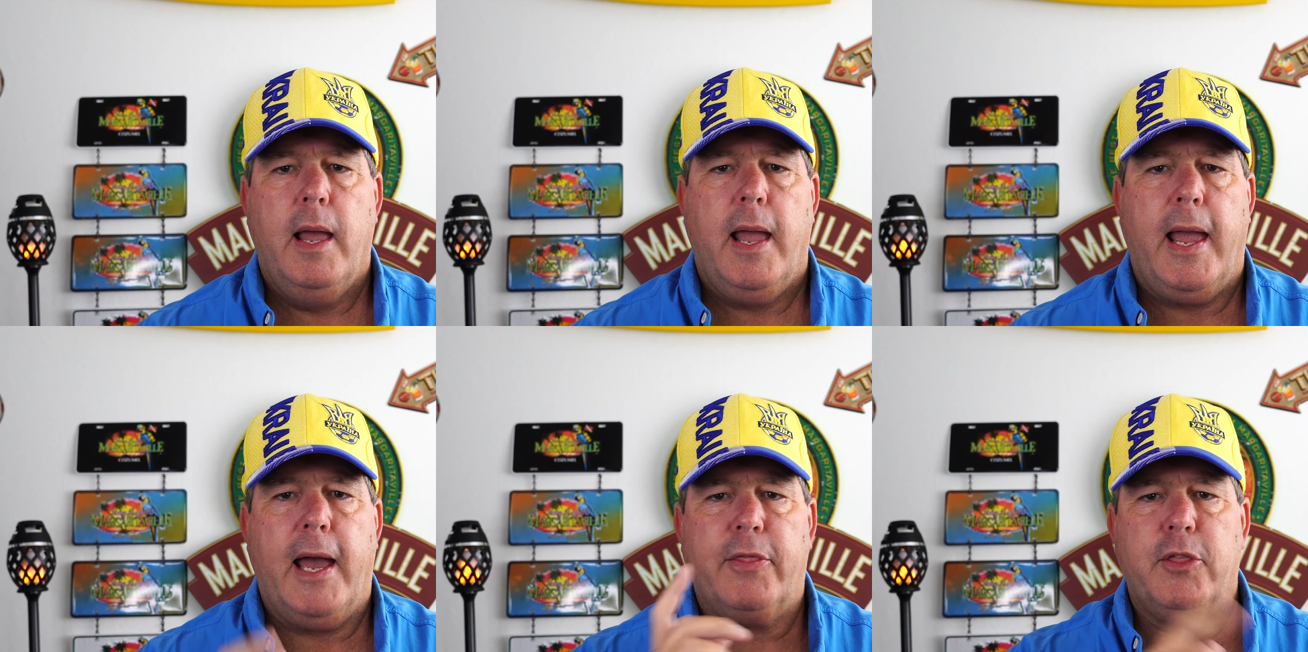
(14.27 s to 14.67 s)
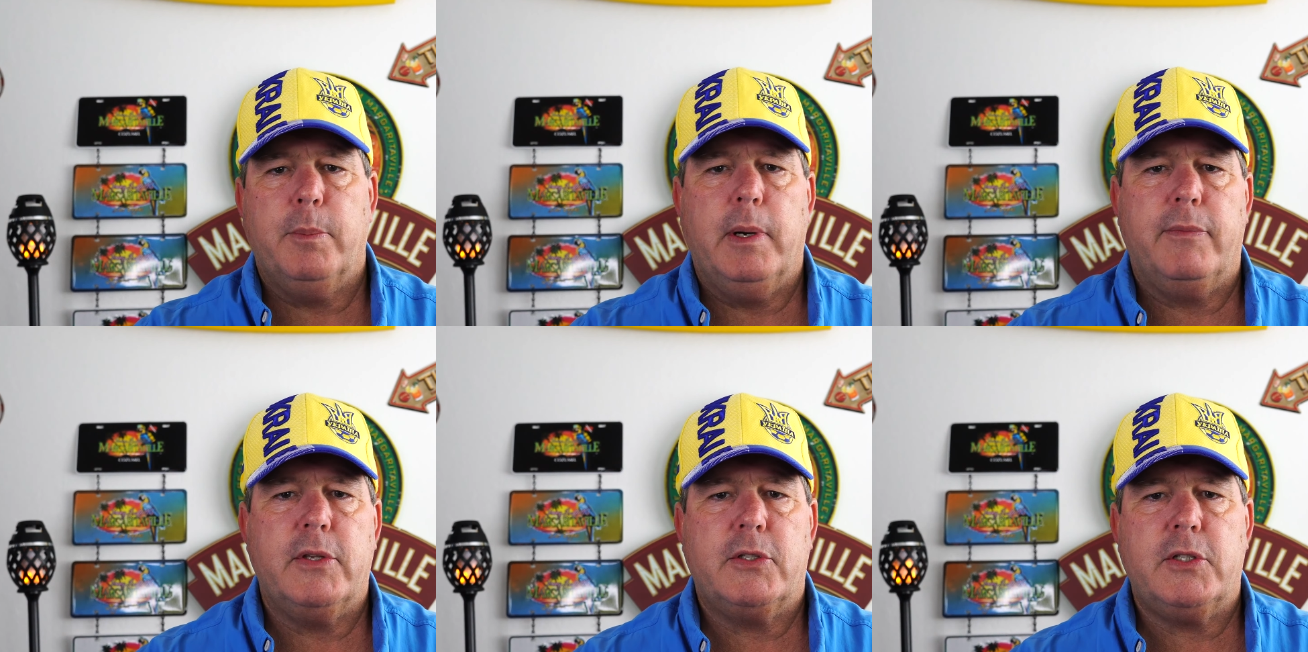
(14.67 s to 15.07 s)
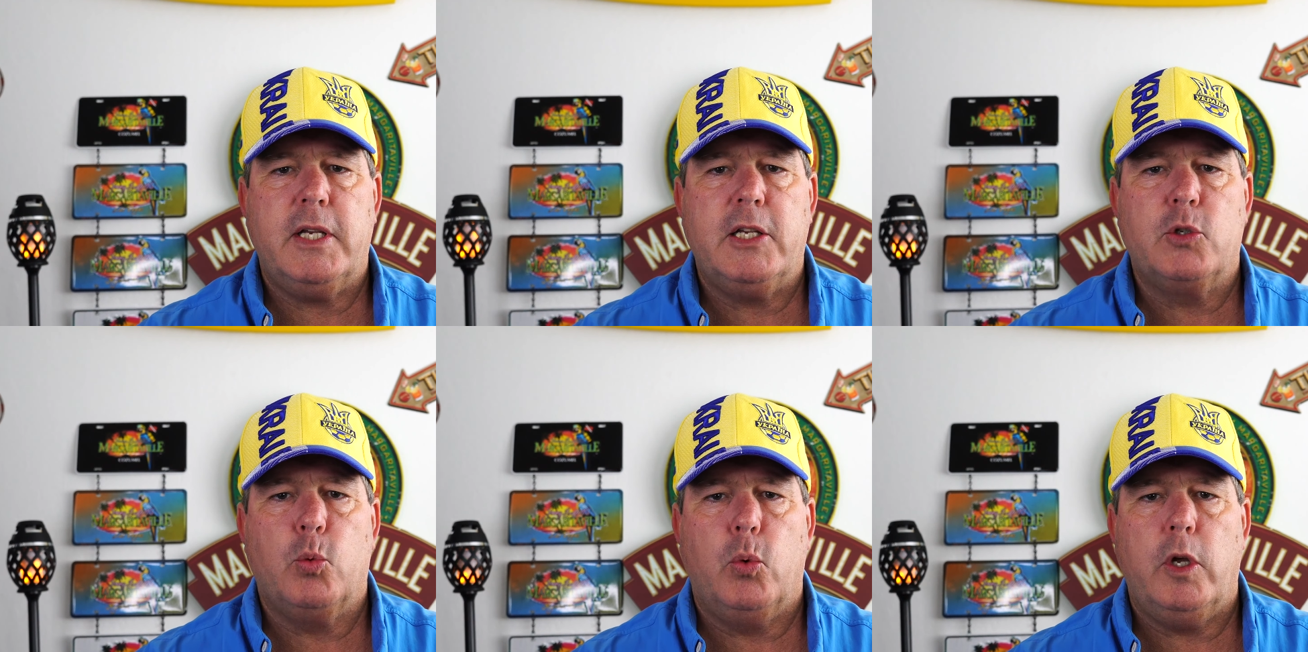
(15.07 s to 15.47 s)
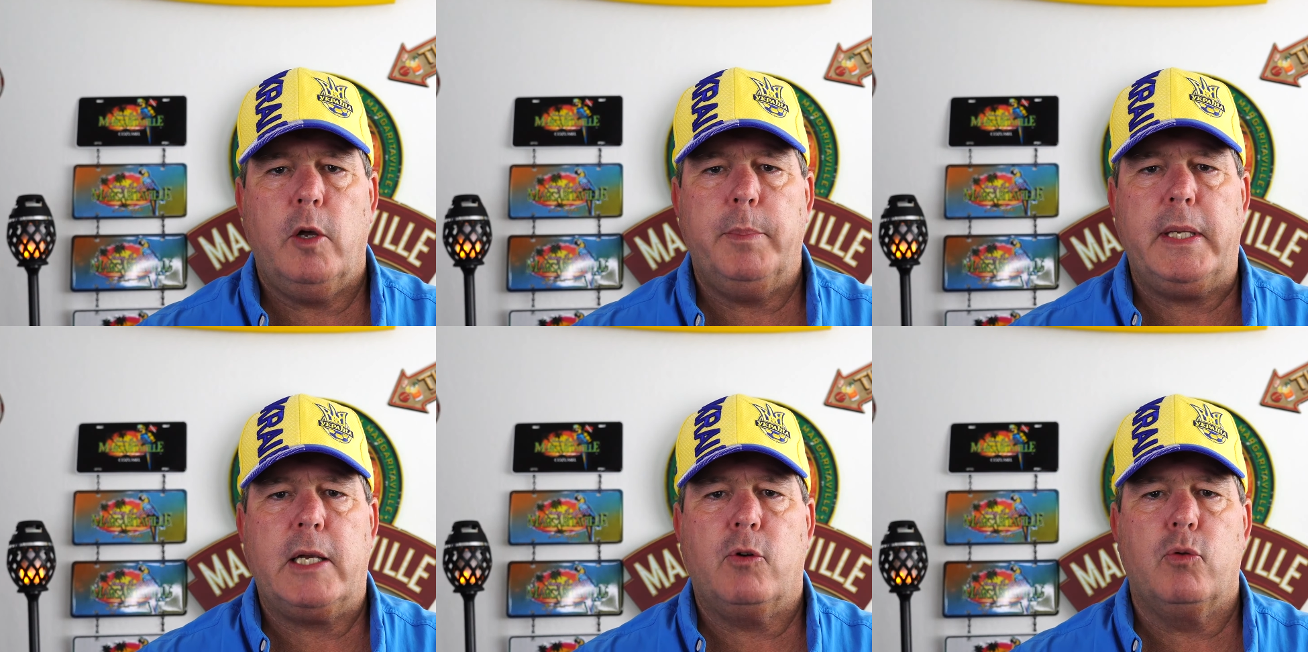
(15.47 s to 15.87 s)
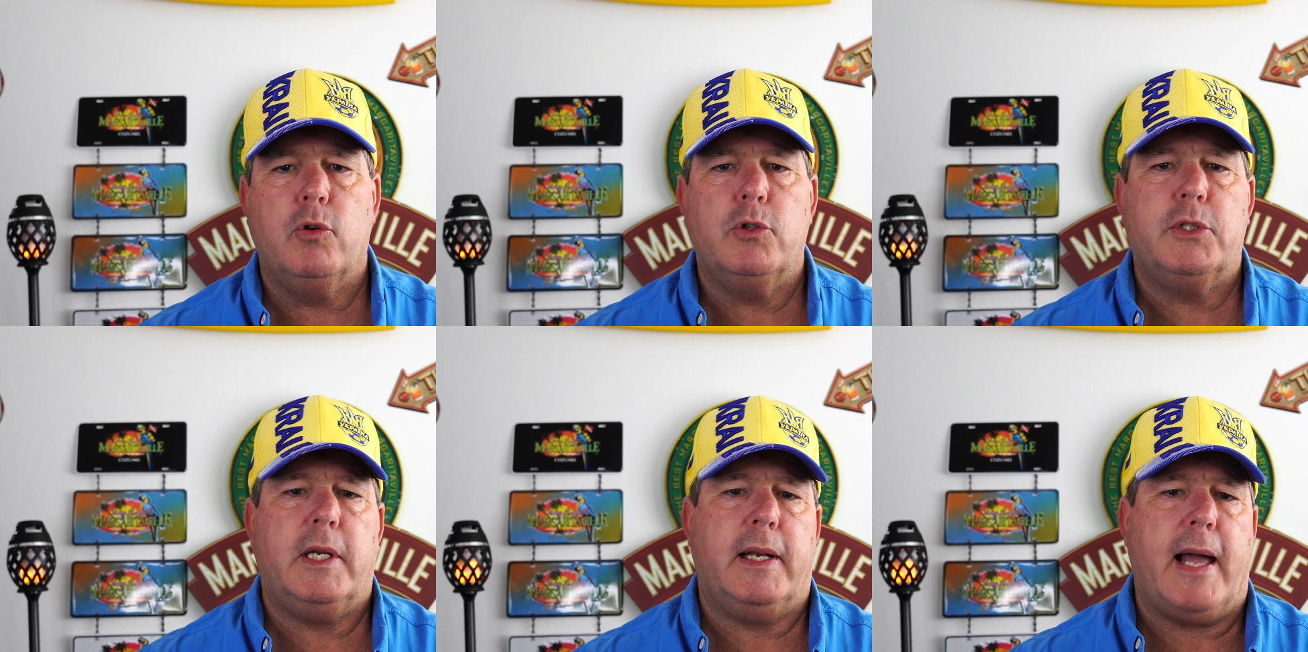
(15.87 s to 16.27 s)
Anthem of the Seas will be
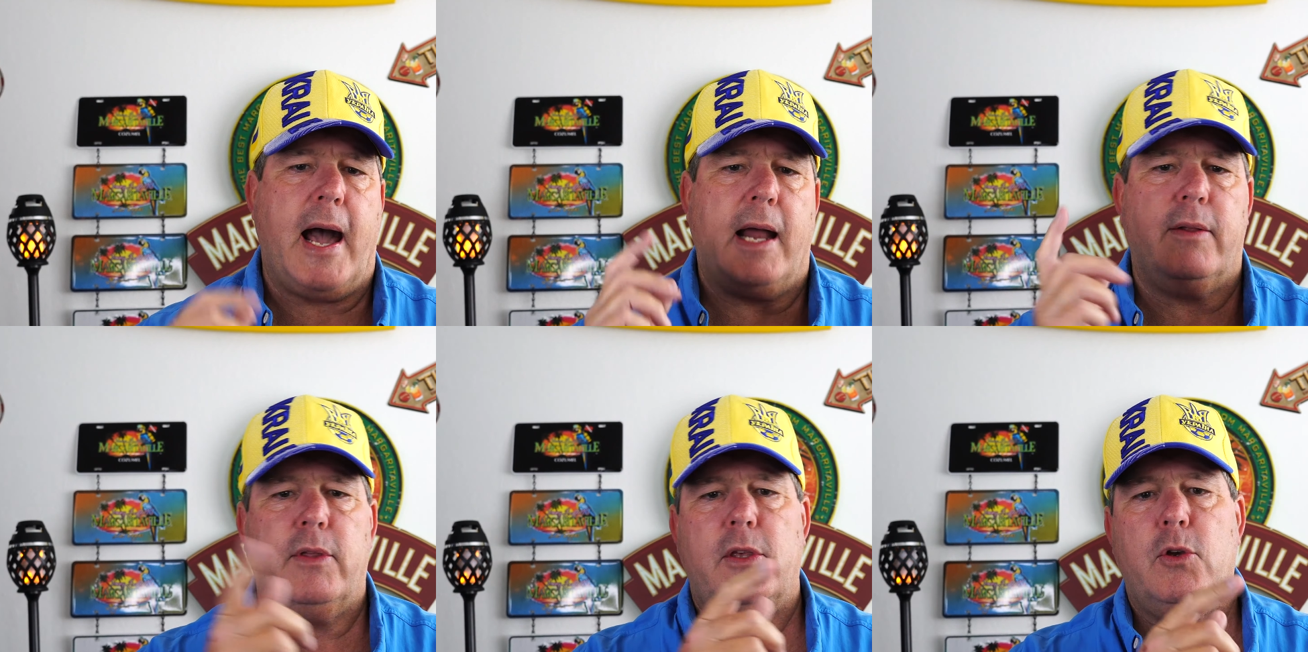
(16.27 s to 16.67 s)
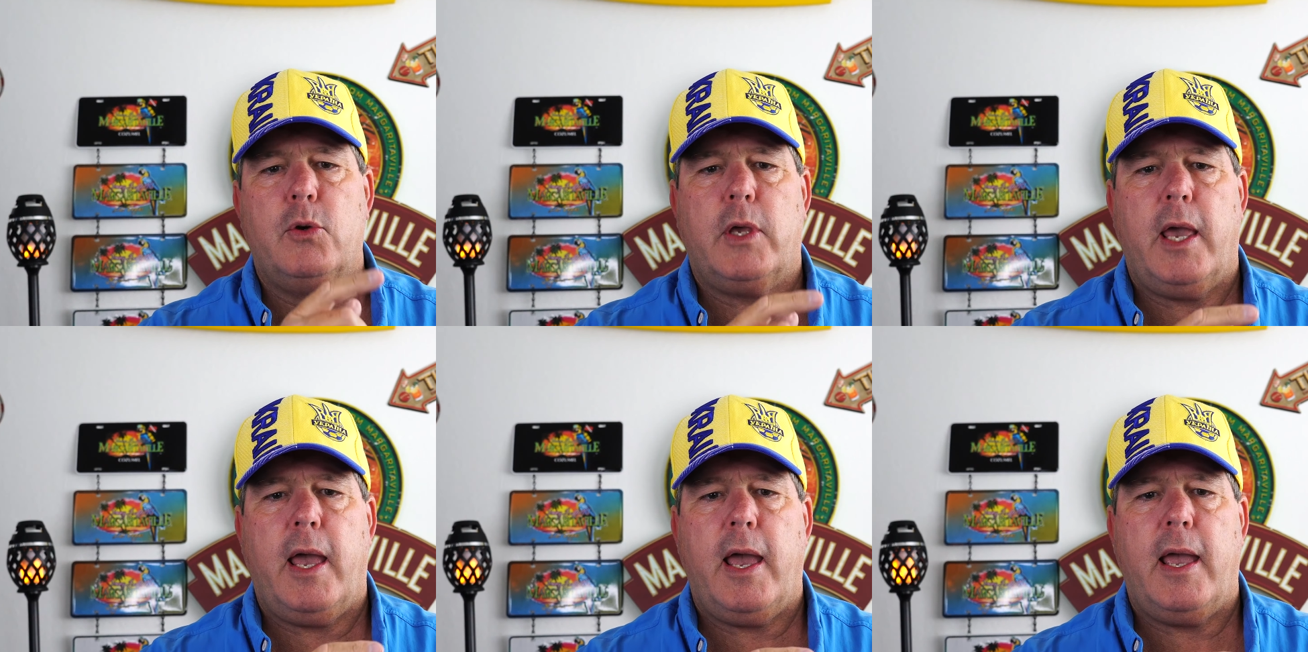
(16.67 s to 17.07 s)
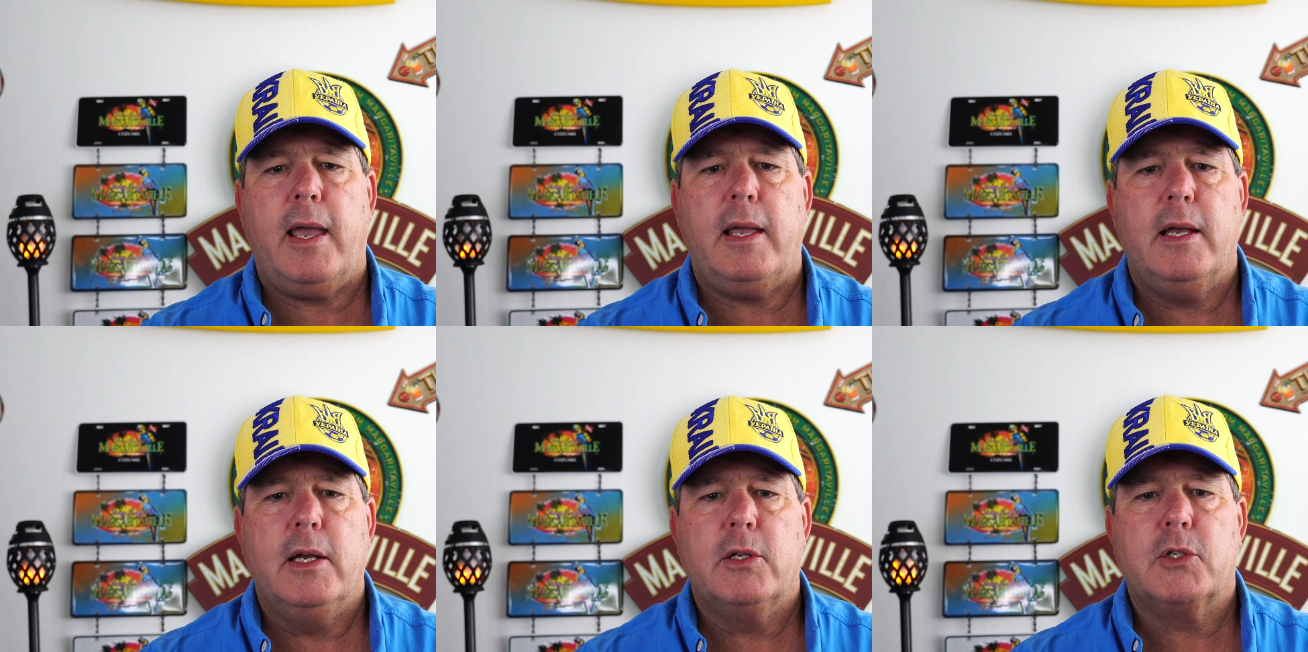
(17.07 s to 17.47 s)
cruising out of the UK